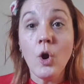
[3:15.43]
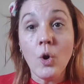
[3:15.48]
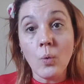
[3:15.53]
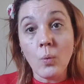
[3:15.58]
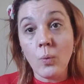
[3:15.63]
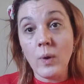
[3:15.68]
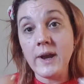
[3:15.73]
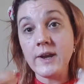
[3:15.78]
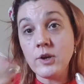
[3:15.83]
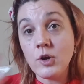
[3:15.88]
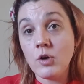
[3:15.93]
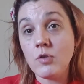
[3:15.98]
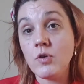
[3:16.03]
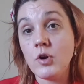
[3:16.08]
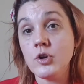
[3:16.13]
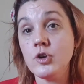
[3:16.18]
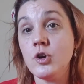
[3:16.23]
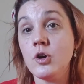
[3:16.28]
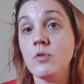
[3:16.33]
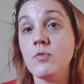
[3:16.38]
When you're
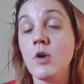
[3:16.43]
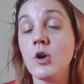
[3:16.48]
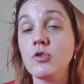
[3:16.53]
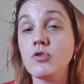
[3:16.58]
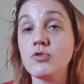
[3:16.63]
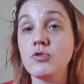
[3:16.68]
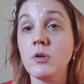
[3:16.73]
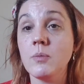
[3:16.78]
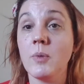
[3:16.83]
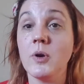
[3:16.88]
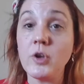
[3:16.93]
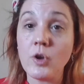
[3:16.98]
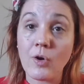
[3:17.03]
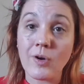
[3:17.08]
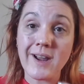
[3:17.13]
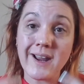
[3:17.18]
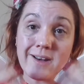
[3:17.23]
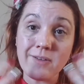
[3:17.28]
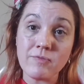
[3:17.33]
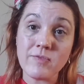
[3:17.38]
on your rostrum, or you're
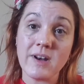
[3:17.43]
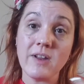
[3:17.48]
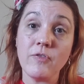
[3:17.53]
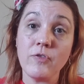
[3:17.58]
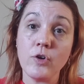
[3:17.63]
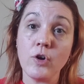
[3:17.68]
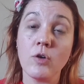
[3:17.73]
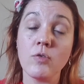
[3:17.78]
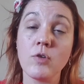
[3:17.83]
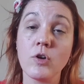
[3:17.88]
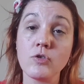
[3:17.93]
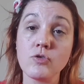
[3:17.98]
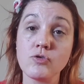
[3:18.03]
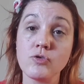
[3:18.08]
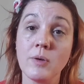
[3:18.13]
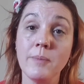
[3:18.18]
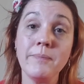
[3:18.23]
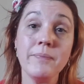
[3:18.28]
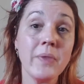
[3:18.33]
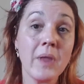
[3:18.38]
getting ready for your
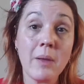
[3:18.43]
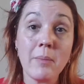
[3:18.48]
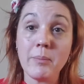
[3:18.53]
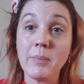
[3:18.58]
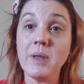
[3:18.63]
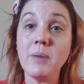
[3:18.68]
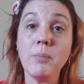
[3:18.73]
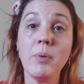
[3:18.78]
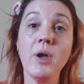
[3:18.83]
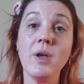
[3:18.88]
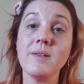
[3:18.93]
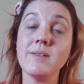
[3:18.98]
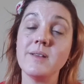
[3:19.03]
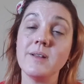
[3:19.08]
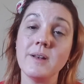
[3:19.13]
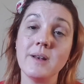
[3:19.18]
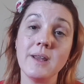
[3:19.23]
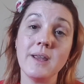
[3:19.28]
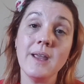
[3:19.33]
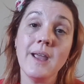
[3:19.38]
rostrum, me
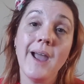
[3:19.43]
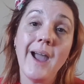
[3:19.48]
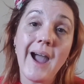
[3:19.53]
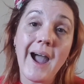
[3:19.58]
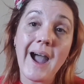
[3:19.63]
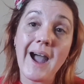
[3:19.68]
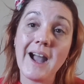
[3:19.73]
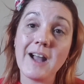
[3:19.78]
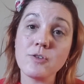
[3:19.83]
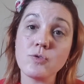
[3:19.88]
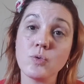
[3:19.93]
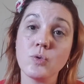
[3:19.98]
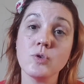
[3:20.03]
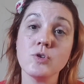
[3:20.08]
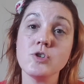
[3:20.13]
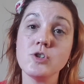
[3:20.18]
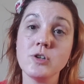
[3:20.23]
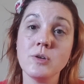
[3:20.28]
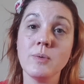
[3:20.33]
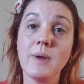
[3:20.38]
personally, I
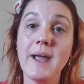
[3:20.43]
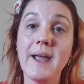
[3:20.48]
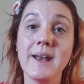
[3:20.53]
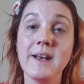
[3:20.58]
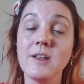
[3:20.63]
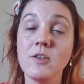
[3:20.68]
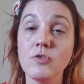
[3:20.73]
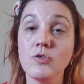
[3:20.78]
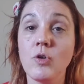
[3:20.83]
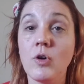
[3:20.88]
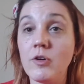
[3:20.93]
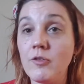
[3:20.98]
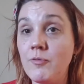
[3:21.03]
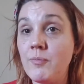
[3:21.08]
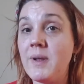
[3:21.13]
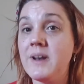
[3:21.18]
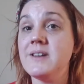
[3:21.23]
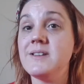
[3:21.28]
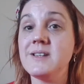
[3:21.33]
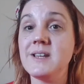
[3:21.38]
don't do any sort of
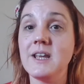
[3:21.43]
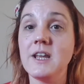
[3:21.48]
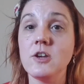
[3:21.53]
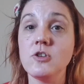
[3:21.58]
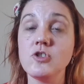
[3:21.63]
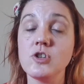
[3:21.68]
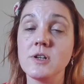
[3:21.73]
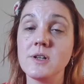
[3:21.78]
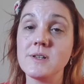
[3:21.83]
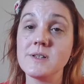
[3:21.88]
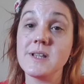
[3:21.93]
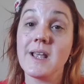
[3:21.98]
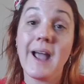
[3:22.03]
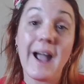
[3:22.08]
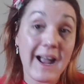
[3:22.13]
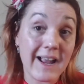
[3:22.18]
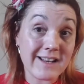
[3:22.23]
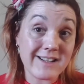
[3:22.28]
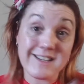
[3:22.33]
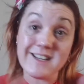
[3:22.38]
meditations.
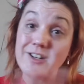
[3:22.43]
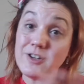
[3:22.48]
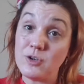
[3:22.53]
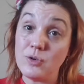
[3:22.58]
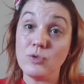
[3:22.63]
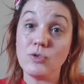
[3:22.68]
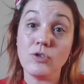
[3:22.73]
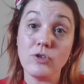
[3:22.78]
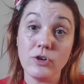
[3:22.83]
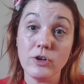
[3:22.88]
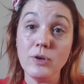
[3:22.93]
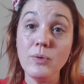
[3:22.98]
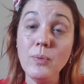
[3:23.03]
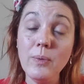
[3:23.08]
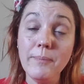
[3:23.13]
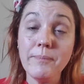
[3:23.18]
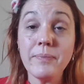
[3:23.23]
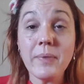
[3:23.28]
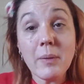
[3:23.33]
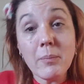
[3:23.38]
I did used to
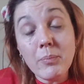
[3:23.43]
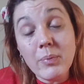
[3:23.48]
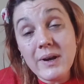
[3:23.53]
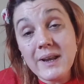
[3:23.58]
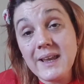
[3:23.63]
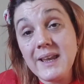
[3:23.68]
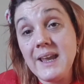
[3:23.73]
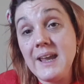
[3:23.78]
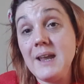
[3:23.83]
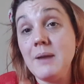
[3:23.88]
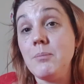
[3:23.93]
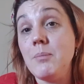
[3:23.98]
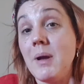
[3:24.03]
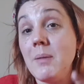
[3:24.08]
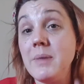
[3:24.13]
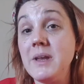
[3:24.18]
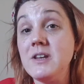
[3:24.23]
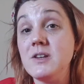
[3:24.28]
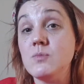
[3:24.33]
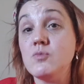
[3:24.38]
do, but again, my
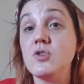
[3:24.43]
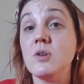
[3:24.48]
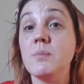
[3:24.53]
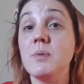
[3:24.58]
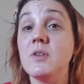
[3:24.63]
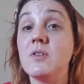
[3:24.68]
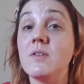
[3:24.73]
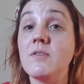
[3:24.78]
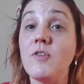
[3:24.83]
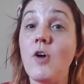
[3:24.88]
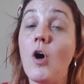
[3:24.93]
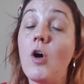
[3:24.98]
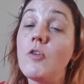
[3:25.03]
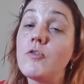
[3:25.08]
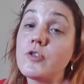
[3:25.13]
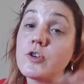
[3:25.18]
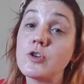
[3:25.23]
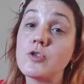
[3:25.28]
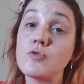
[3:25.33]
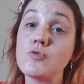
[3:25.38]
mediumship has
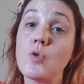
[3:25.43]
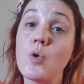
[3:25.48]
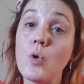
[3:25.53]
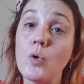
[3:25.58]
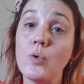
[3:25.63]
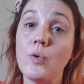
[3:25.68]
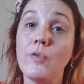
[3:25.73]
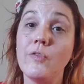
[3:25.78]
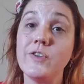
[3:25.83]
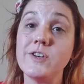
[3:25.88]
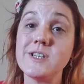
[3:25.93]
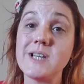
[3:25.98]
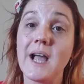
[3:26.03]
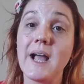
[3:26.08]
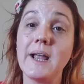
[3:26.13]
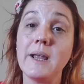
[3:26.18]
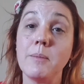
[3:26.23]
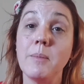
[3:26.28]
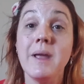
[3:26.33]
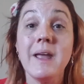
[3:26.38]
evolved and grown over
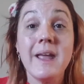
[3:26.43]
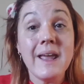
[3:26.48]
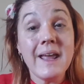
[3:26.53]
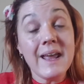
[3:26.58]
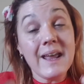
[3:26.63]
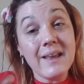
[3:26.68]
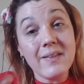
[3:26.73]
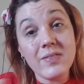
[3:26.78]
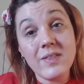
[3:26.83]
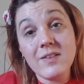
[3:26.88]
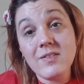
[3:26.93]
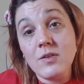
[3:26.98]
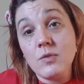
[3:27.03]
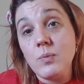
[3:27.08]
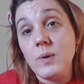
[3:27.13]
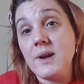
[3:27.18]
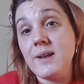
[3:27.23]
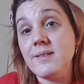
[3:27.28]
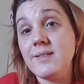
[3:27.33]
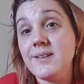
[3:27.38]
time. And this is
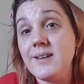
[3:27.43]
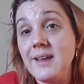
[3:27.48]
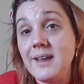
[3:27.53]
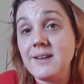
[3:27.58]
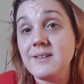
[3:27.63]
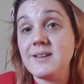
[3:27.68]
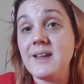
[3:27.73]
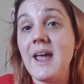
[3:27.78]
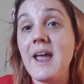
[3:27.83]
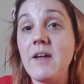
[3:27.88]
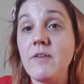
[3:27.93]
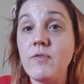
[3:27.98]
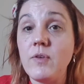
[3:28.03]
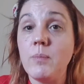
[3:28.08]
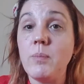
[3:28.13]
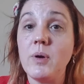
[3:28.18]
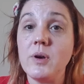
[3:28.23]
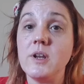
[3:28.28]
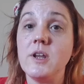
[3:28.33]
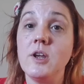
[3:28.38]
what I say to
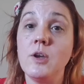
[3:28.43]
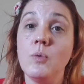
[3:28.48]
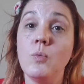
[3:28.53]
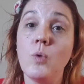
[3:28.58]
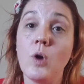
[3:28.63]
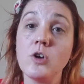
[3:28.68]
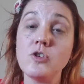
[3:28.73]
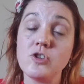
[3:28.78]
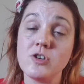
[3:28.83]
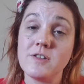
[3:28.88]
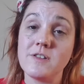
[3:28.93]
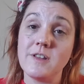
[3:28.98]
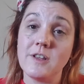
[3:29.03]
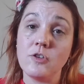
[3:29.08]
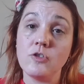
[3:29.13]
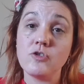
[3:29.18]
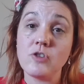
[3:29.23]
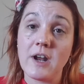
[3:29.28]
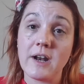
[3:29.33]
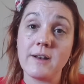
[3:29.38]
everybody who watches
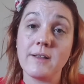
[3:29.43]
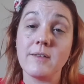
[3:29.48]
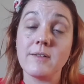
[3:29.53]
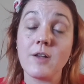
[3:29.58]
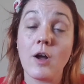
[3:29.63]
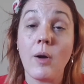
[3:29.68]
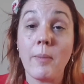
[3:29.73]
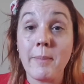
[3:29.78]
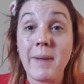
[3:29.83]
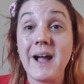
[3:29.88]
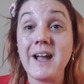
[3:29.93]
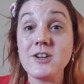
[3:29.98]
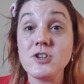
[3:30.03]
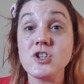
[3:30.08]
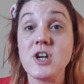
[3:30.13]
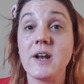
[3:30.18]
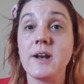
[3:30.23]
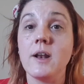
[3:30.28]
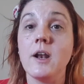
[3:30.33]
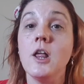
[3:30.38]
these channels, or my
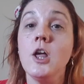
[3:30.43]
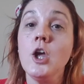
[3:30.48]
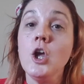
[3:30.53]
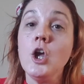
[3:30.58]
channel.